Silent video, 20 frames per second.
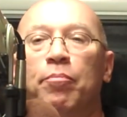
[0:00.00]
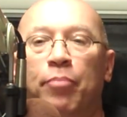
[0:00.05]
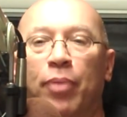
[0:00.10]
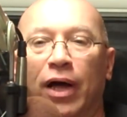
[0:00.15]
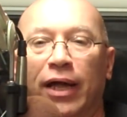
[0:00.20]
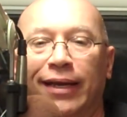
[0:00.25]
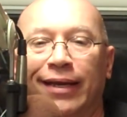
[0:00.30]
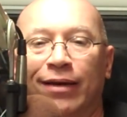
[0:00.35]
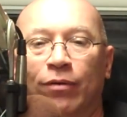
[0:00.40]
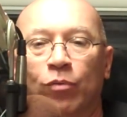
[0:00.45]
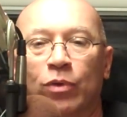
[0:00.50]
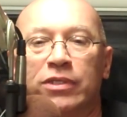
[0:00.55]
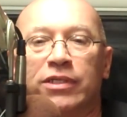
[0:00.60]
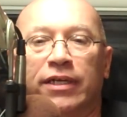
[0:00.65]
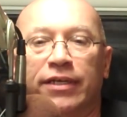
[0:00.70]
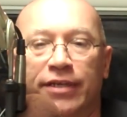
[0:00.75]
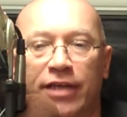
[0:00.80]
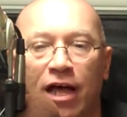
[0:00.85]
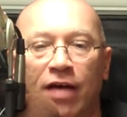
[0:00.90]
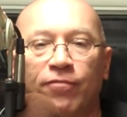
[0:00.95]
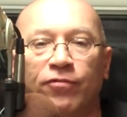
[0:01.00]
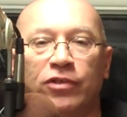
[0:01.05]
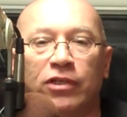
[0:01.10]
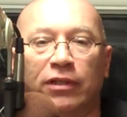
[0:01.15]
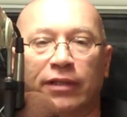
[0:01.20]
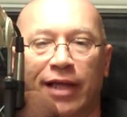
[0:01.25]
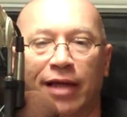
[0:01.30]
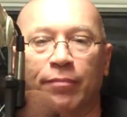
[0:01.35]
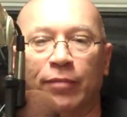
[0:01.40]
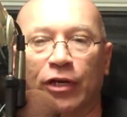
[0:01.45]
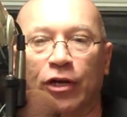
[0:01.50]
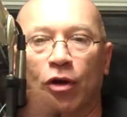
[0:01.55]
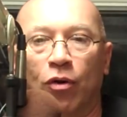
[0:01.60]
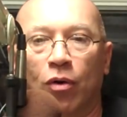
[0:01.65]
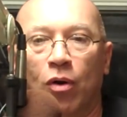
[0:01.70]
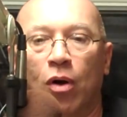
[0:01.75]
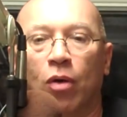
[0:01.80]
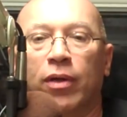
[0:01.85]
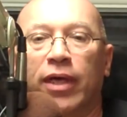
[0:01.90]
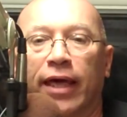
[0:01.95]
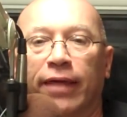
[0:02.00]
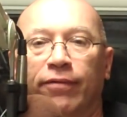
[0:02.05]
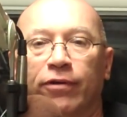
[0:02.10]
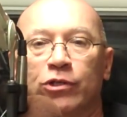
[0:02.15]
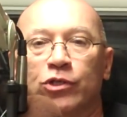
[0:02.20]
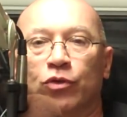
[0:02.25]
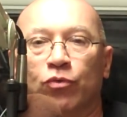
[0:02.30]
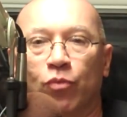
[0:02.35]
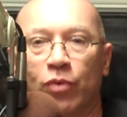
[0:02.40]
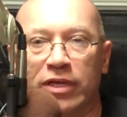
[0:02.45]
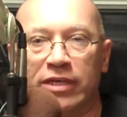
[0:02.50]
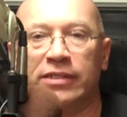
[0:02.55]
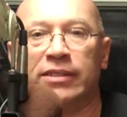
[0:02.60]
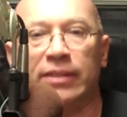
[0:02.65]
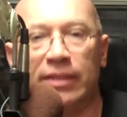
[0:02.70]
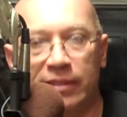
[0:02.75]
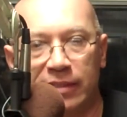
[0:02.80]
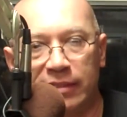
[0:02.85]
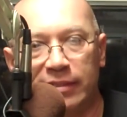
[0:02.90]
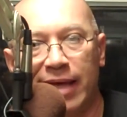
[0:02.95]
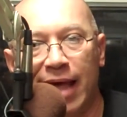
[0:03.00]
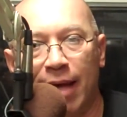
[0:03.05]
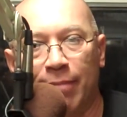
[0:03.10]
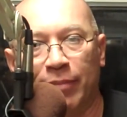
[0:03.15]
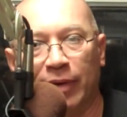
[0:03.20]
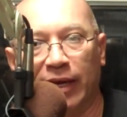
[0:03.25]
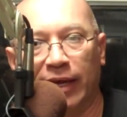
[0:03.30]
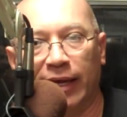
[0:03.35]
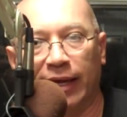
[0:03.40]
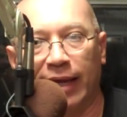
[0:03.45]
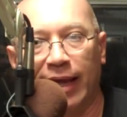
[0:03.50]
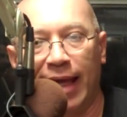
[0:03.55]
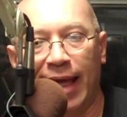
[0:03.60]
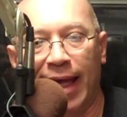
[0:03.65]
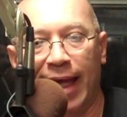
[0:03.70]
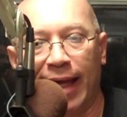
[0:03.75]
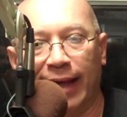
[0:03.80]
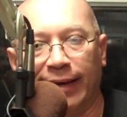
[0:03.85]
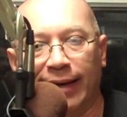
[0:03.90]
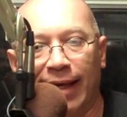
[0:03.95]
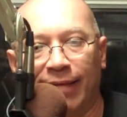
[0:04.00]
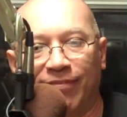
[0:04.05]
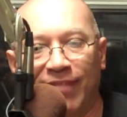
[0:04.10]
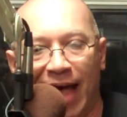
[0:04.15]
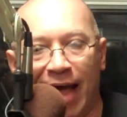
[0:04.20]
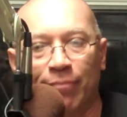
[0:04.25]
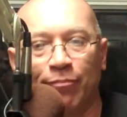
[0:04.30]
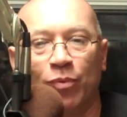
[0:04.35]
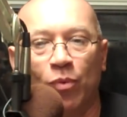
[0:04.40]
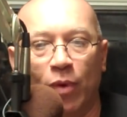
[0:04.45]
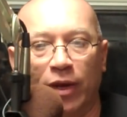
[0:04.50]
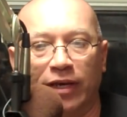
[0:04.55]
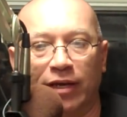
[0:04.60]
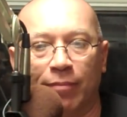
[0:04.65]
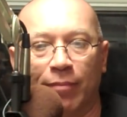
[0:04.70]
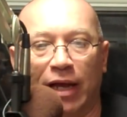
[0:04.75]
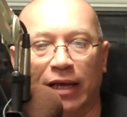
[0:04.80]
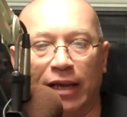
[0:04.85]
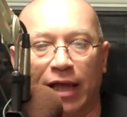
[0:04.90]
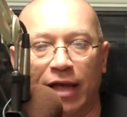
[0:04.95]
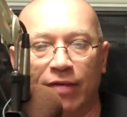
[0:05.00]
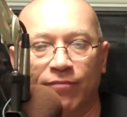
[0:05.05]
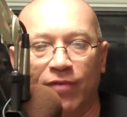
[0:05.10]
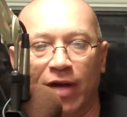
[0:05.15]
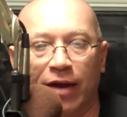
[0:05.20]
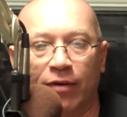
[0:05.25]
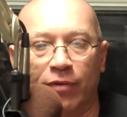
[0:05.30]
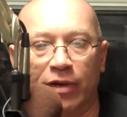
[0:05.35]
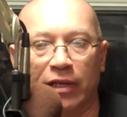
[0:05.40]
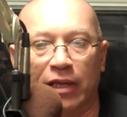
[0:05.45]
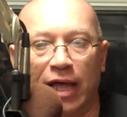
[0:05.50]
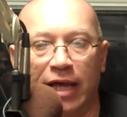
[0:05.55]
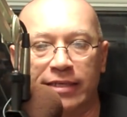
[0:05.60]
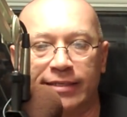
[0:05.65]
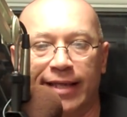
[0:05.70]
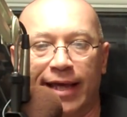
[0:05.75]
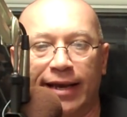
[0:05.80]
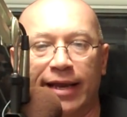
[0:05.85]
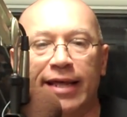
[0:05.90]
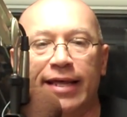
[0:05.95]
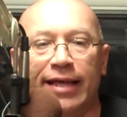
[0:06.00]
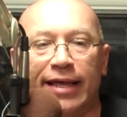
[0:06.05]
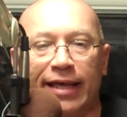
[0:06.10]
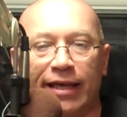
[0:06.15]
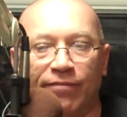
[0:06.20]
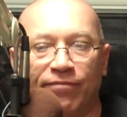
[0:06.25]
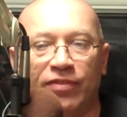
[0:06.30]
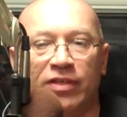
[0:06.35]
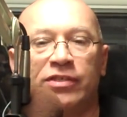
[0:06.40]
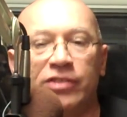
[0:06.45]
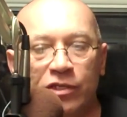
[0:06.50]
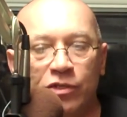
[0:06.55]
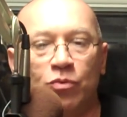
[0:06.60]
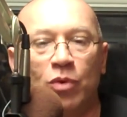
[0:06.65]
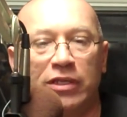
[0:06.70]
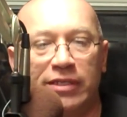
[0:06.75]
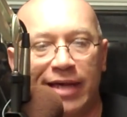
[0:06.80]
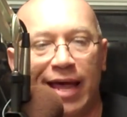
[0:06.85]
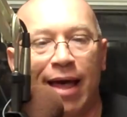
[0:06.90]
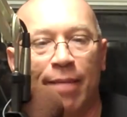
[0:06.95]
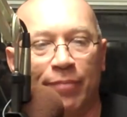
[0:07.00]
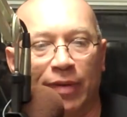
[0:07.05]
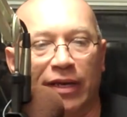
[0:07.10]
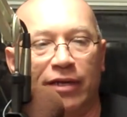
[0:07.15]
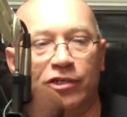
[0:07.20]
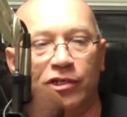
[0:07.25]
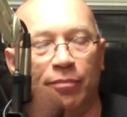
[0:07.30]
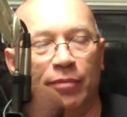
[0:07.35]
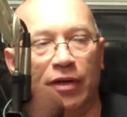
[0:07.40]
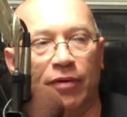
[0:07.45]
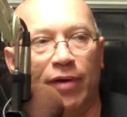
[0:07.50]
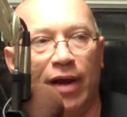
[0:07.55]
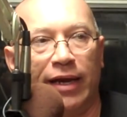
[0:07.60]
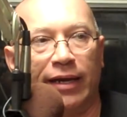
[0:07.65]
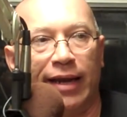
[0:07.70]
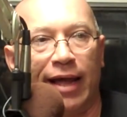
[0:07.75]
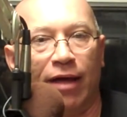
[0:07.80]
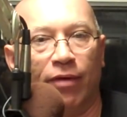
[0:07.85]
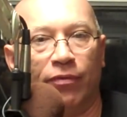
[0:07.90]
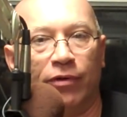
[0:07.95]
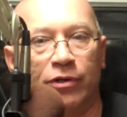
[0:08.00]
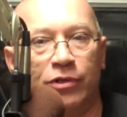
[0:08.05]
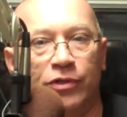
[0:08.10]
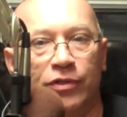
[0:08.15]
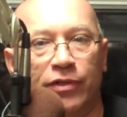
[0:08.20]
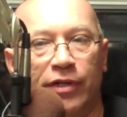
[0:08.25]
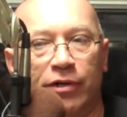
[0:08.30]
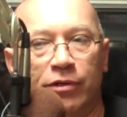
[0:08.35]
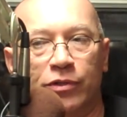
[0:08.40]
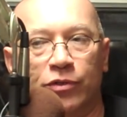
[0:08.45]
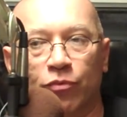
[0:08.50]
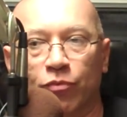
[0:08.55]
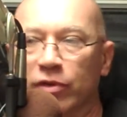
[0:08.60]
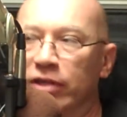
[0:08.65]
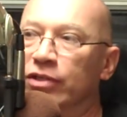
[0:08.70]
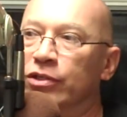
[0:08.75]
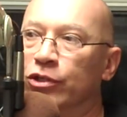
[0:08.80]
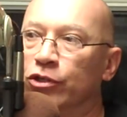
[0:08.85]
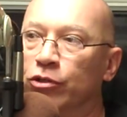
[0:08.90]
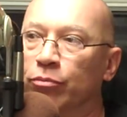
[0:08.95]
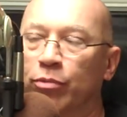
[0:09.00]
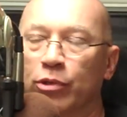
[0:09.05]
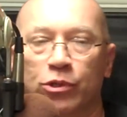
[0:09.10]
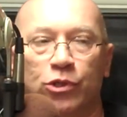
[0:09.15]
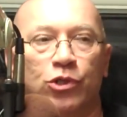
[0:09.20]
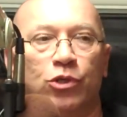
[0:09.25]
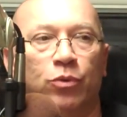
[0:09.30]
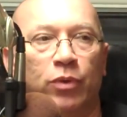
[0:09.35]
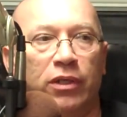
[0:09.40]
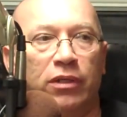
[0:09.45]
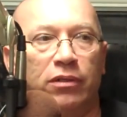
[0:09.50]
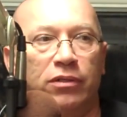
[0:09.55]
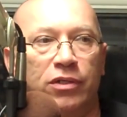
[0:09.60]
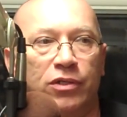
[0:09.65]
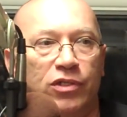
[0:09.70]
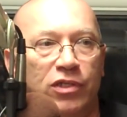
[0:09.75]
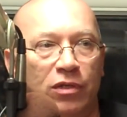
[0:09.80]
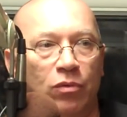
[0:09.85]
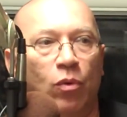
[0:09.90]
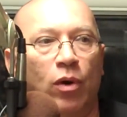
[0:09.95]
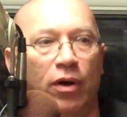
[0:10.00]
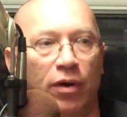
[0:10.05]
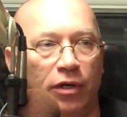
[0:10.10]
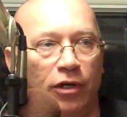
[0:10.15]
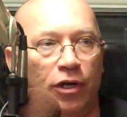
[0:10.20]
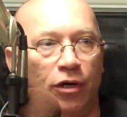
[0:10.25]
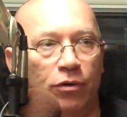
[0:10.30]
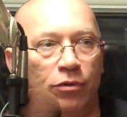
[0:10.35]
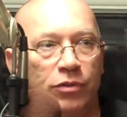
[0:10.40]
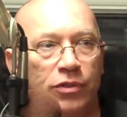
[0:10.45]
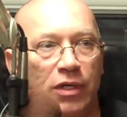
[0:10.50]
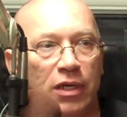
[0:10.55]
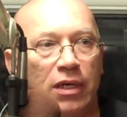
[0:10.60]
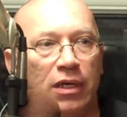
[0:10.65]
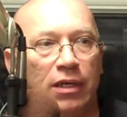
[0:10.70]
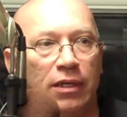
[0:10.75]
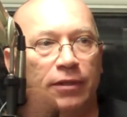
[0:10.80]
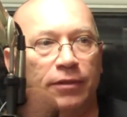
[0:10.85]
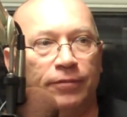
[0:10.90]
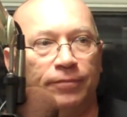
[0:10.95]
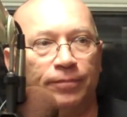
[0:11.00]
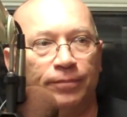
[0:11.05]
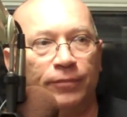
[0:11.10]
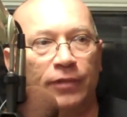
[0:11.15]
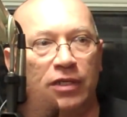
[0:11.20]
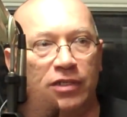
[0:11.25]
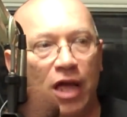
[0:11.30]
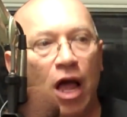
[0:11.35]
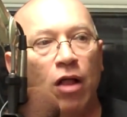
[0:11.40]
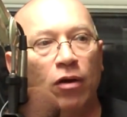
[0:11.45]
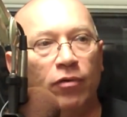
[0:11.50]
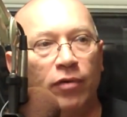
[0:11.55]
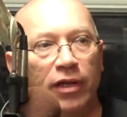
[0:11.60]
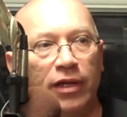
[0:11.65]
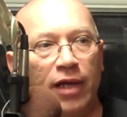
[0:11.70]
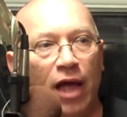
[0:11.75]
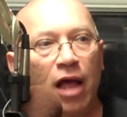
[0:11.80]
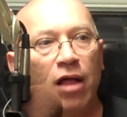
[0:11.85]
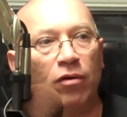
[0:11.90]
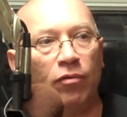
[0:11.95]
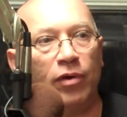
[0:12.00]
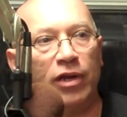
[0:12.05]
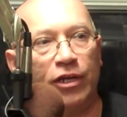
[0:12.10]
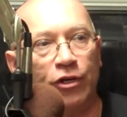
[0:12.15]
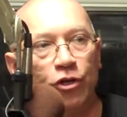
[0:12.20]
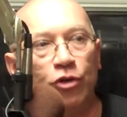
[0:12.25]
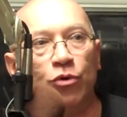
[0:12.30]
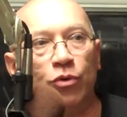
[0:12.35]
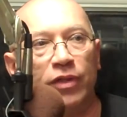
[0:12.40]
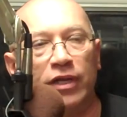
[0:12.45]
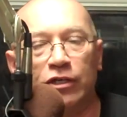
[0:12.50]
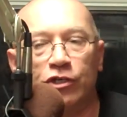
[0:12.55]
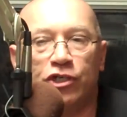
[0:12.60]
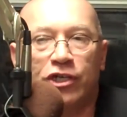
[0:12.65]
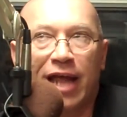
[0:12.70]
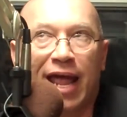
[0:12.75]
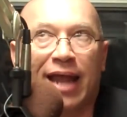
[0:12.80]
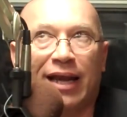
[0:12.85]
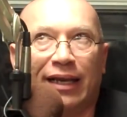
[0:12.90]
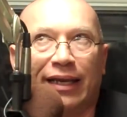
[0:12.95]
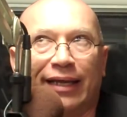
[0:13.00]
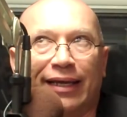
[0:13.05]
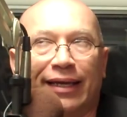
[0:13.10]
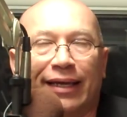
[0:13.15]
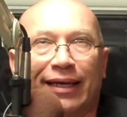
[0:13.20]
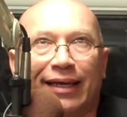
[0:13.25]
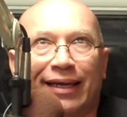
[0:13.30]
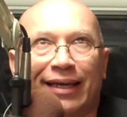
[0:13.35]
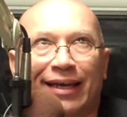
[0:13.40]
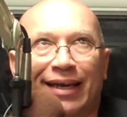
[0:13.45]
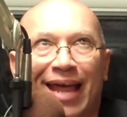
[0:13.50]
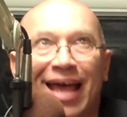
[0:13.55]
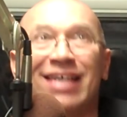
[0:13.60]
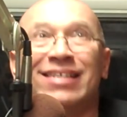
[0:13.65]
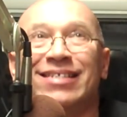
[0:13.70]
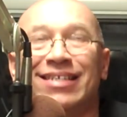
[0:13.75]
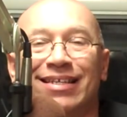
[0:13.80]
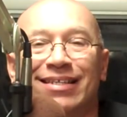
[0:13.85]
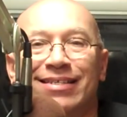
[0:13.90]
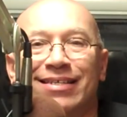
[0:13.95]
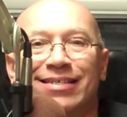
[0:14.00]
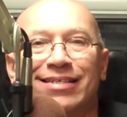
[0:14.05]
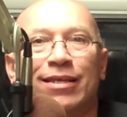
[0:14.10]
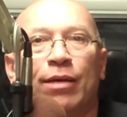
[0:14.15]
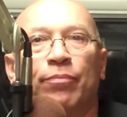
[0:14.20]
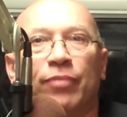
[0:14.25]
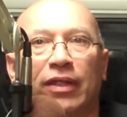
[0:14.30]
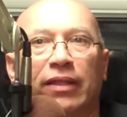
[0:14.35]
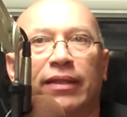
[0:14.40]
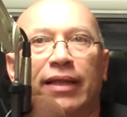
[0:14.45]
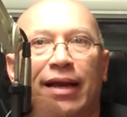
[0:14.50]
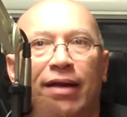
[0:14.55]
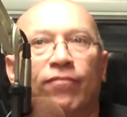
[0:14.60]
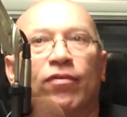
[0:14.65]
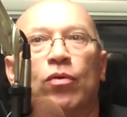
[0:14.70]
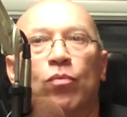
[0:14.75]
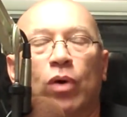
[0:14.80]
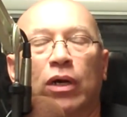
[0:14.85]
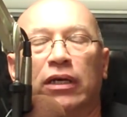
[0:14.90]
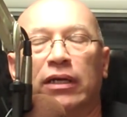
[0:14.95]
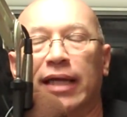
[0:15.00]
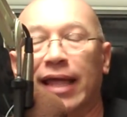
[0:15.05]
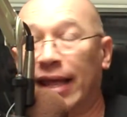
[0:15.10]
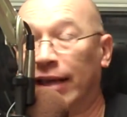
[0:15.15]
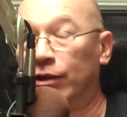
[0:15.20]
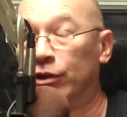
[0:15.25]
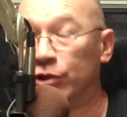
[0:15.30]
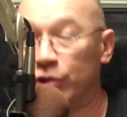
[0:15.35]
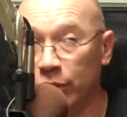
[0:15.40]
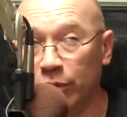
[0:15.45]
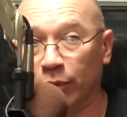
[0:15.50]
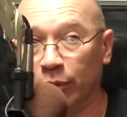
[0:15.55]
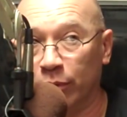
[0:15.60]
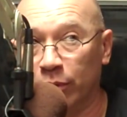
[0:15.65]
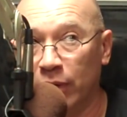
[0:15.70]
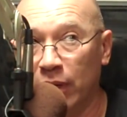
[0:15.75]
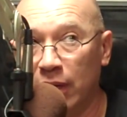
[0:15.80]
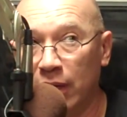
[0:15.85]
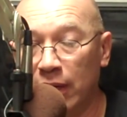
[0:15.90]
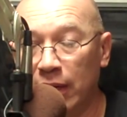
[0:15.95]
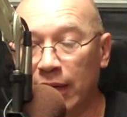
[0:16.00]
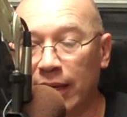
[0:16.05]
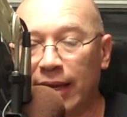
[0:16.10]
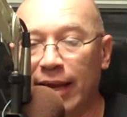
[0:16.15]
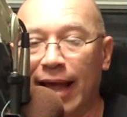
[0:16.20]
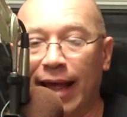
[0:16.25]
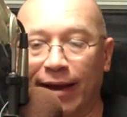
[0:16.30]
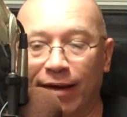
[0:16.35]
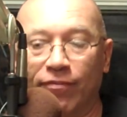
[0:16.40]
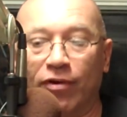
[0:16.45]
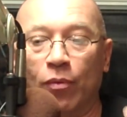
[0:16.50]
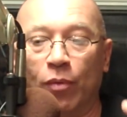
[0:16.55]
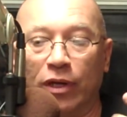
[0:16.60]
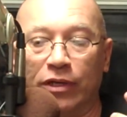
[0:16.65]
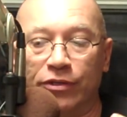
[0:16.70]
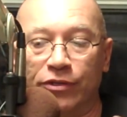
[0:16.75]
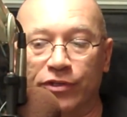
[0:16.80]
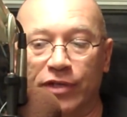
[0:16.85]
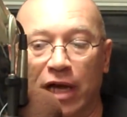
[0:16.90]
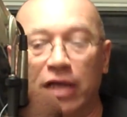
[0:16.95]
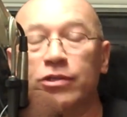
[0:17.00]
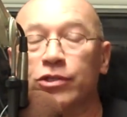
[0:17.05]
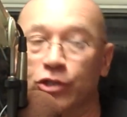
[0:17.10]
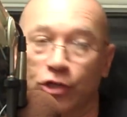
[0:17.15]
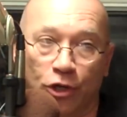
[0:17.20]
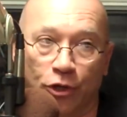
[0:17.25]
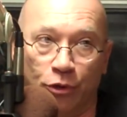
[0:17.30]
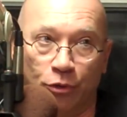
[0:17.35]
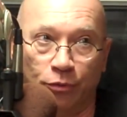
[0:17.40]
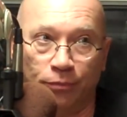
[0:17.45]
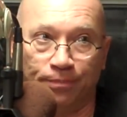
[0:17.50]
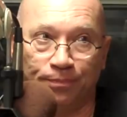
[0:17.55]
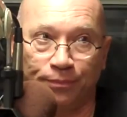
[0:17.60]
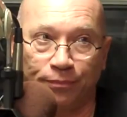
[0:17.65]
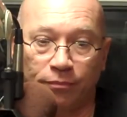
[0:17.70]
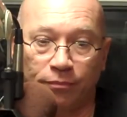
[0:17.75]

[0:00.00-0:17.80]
But it was enough to let me know, okay, there's a reason this is happening, and at that point in my life, I realized that if this is what's happening to me right now, there's a reason to pursue it, to see where it goes. Because I already knew that channeling, in essence, is something that everyone can do, and everyone does do